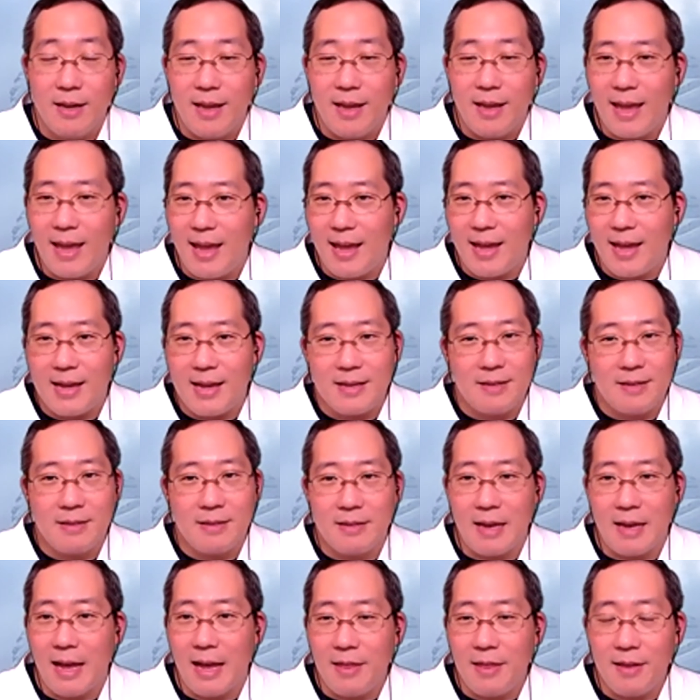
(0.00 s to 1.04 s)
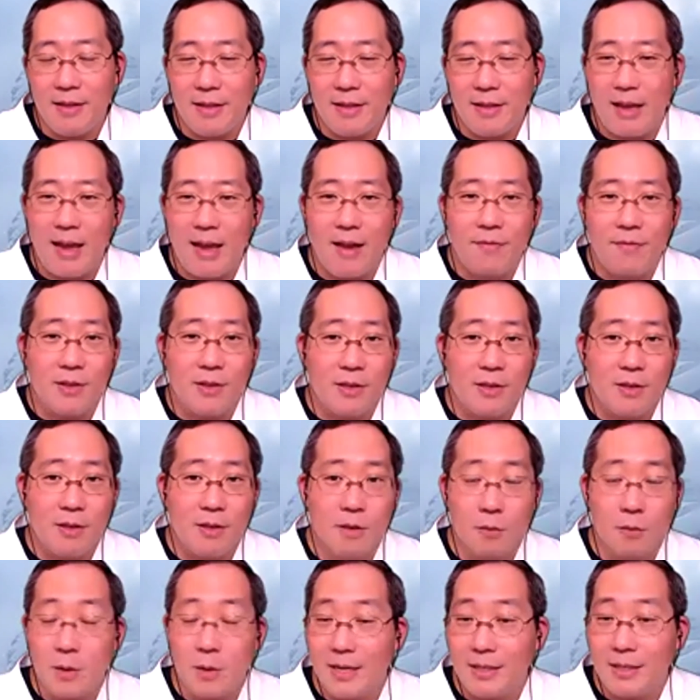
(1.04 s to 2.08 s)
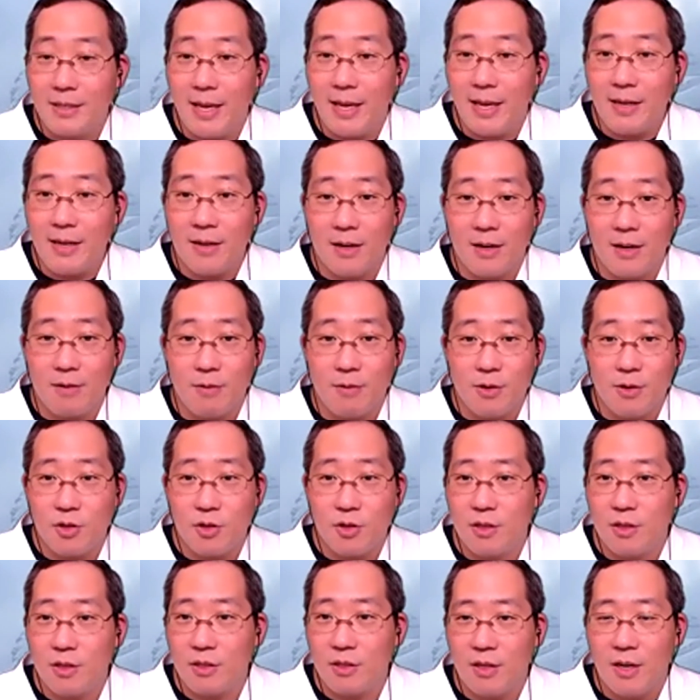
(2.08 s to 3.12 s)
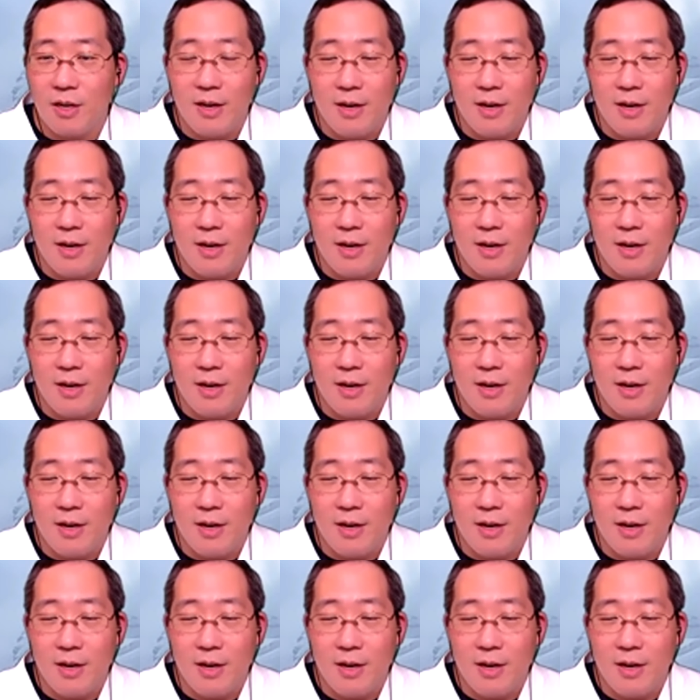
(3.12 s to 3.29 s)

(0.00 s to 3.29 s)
And I think they have the right take on it, which is